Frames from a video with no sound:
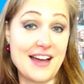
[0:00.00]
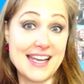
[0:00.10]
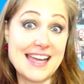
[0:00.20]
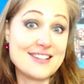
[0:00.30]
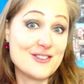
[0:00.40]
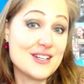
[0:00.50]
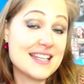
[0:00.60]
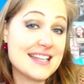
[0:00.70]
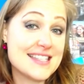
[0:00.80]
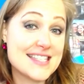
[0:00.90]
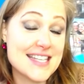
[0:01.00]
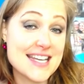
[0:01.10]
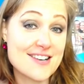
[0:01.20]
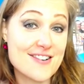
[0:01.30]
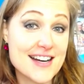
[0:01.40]
I can do it in
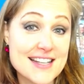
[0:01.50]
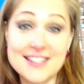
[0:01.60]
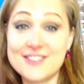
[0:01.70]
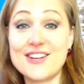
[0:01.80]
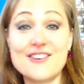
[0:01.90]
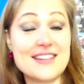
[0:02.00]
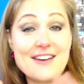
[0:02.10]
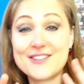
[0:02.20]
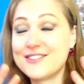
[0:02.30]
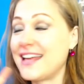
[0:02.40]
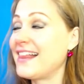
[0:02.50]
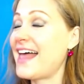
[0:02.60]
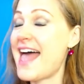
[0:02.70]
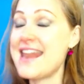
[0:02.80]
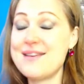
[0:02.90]
secret, you don't have to tell
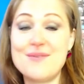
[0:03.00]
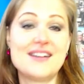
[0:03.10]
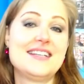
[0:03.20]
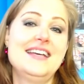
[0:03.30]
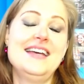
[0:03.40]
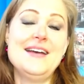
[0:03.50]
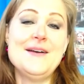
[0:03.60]
anybody